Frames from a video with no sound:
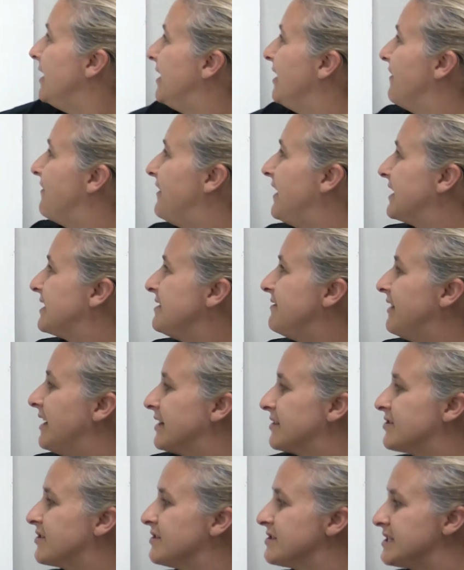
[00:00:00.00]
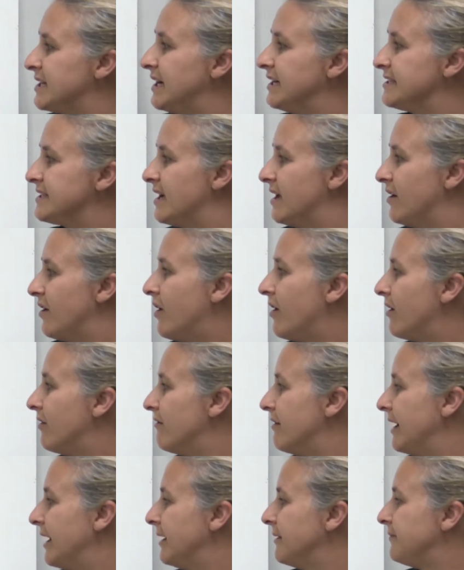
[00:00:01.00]
the effective exercise on
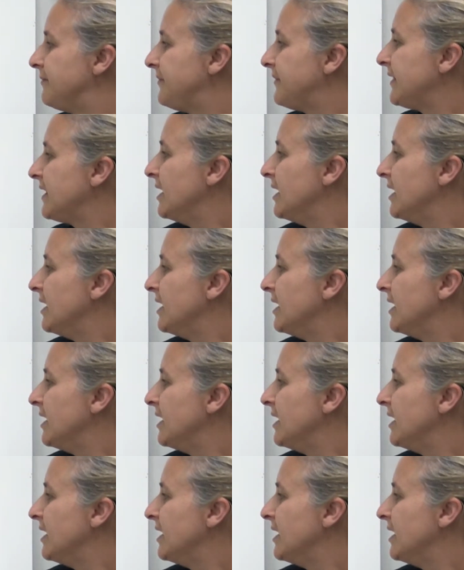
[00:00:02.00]
heart rate.